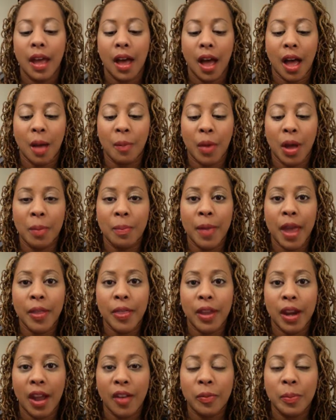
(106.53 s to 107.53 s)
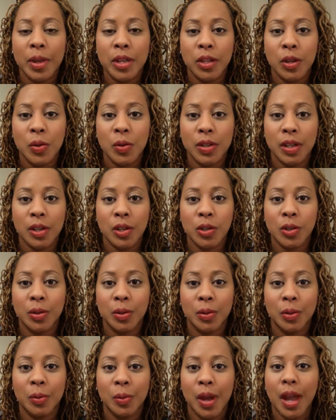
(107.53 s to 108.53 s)
a method I've been using
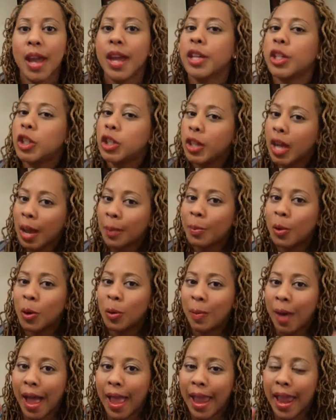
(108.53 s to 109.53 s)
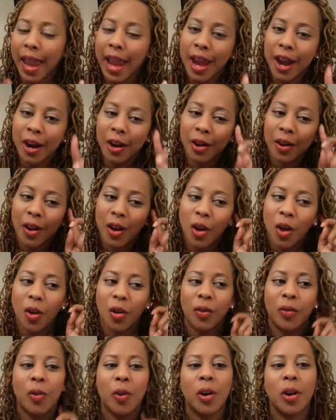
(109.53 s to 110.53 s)
to shampoo my hair
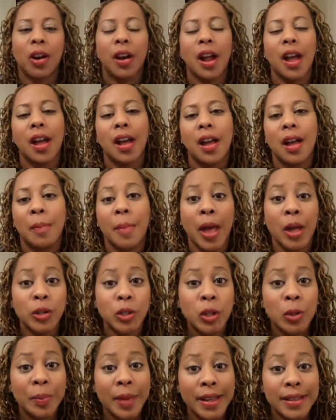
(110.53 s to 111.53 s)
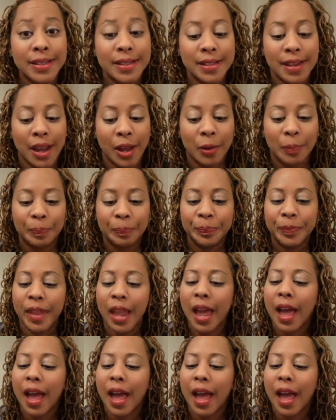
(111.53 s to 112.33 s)
for about 2 months now.